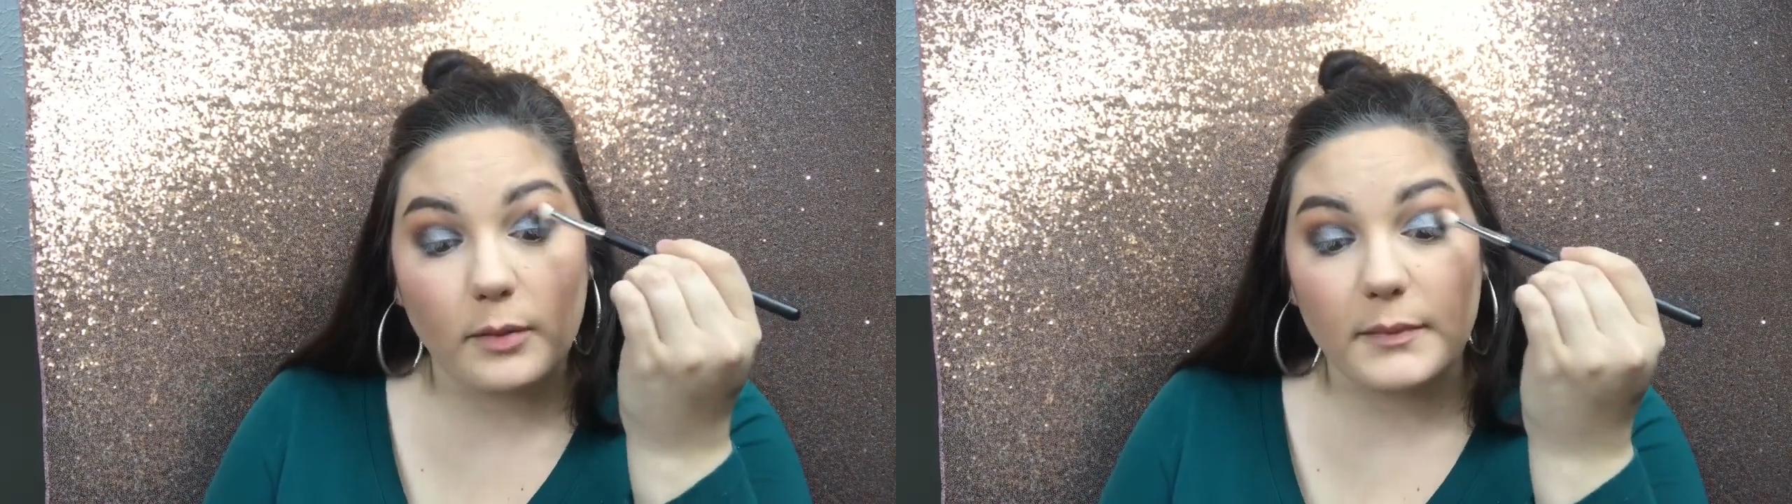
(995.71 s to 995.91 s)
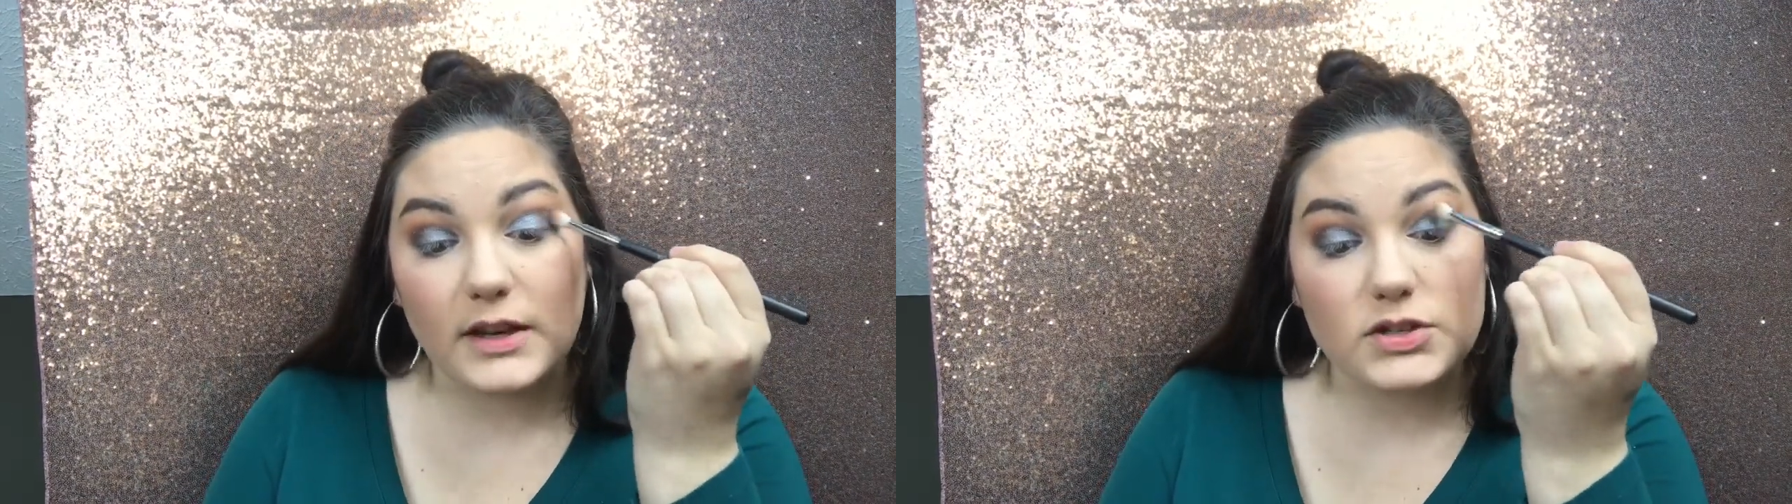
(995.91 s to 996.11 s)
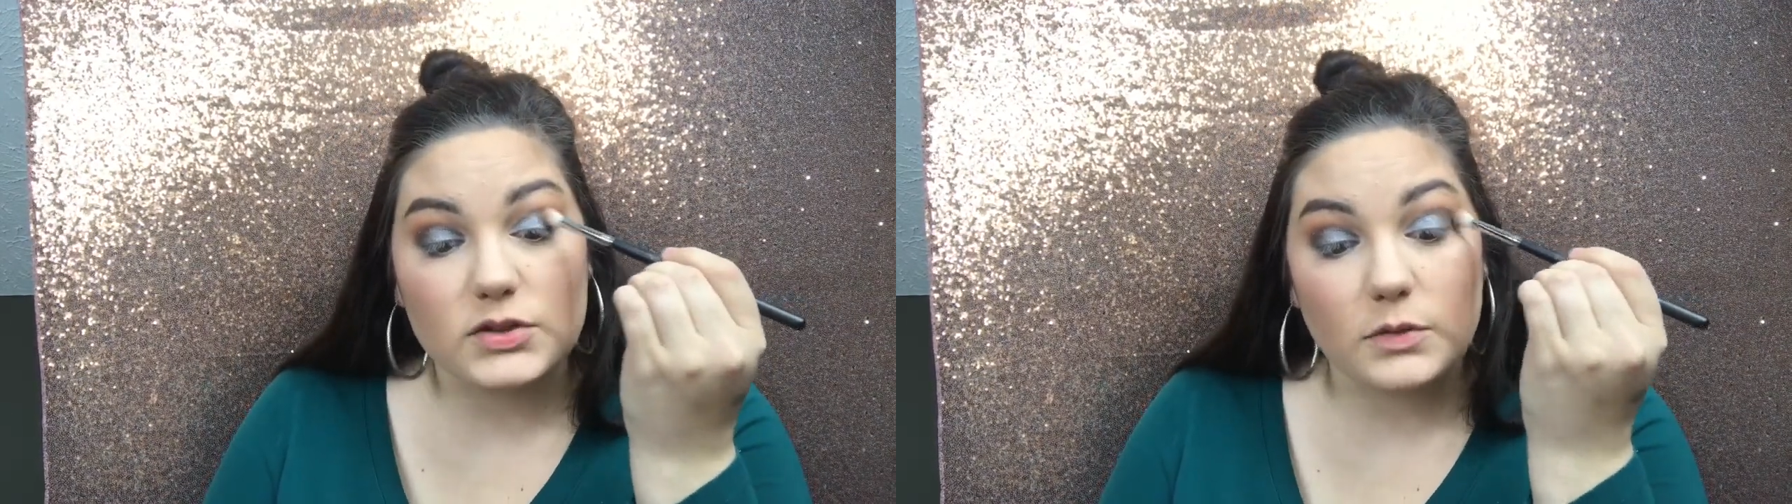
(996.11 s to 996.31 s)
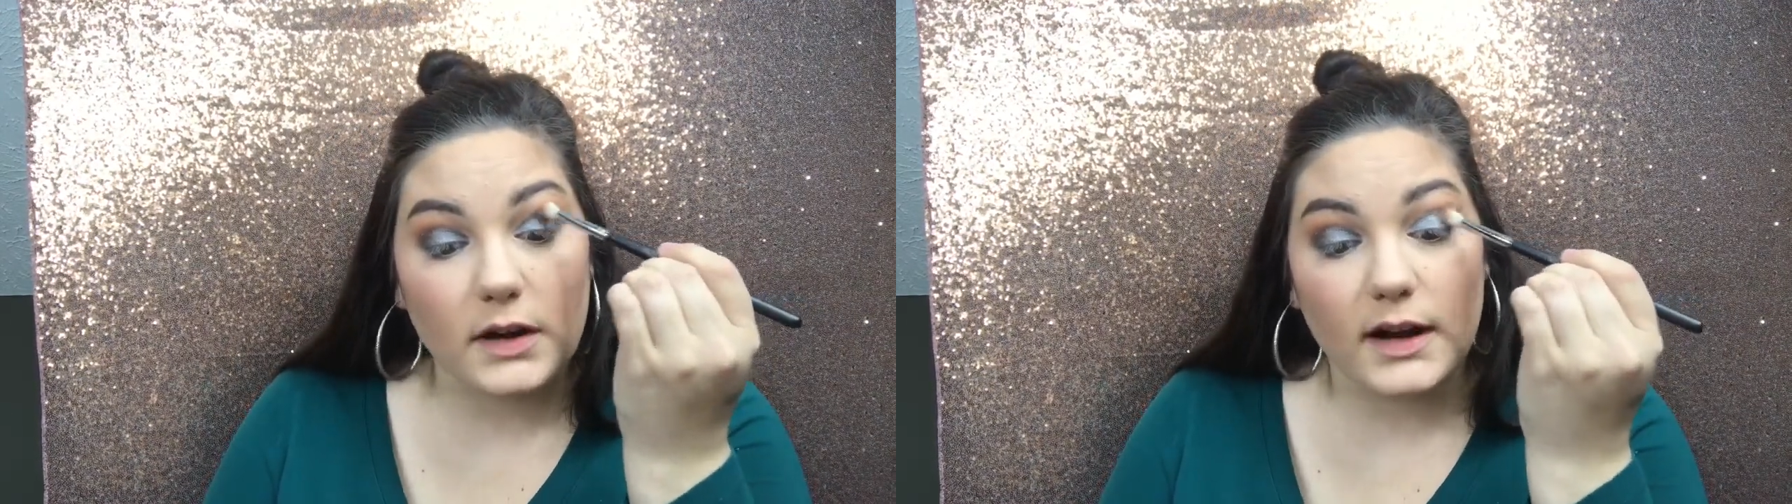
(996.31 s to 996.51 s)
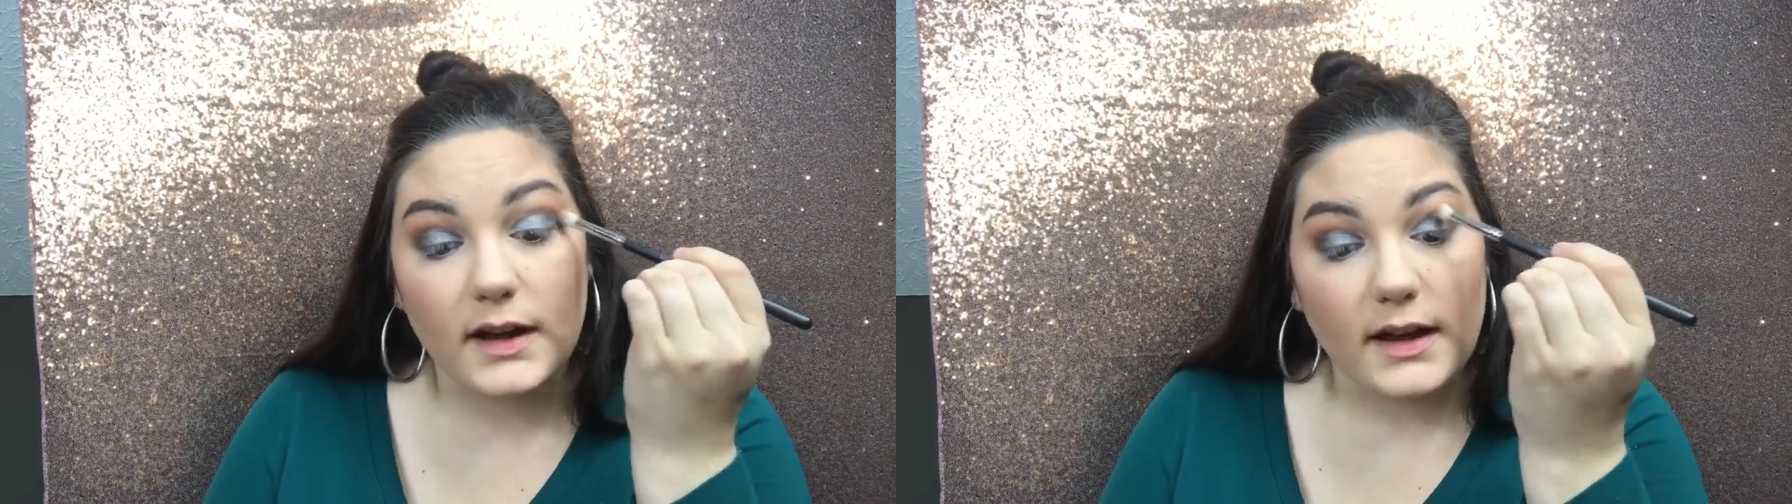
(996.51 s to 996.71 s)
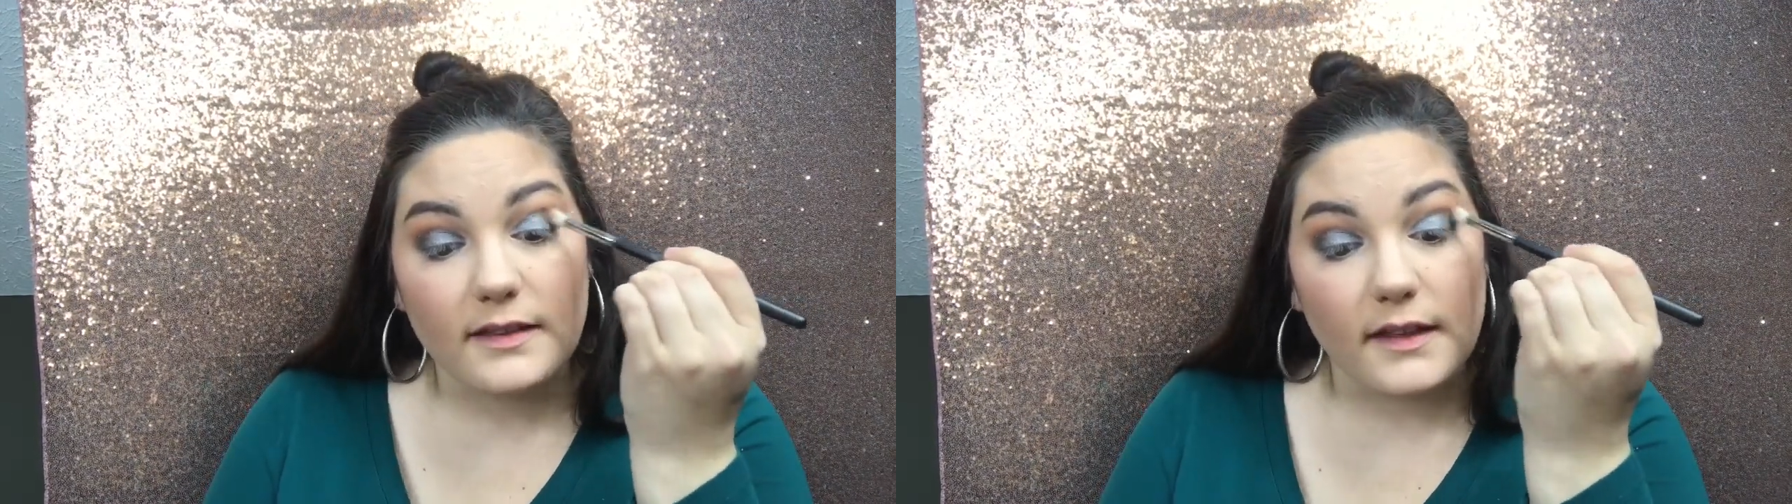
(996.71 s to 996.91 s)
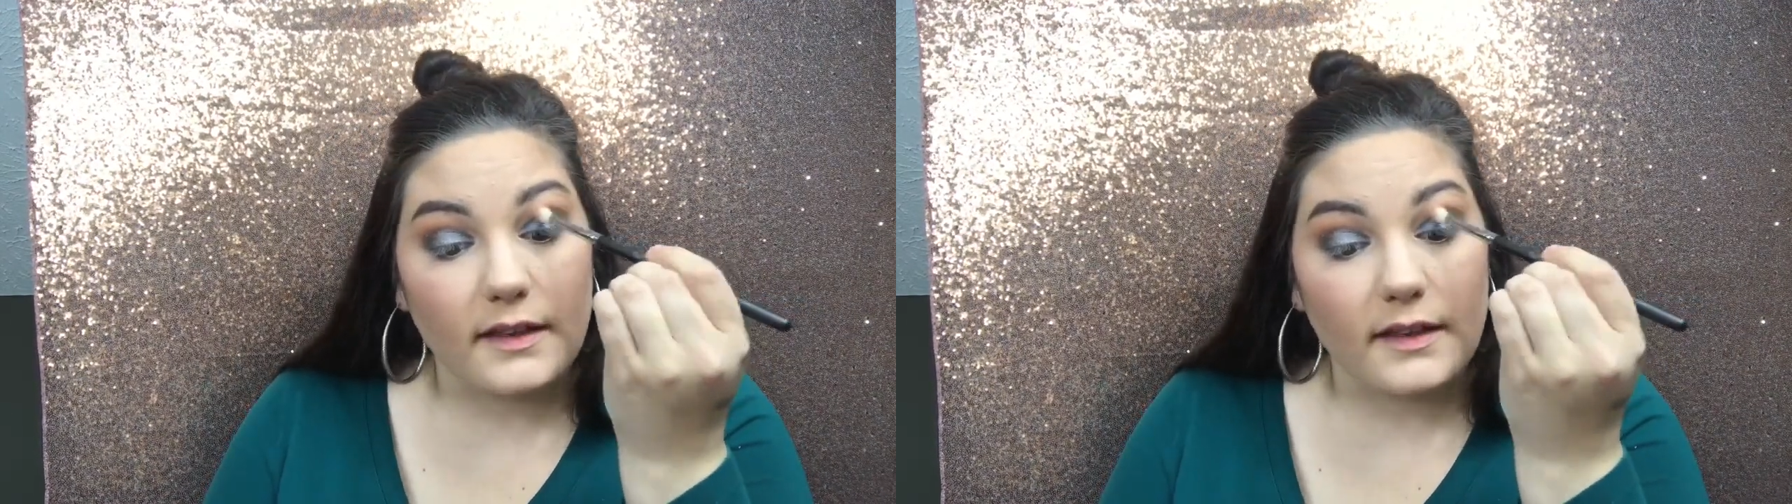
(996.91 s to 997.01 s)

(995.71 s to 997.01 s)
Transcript: make sure that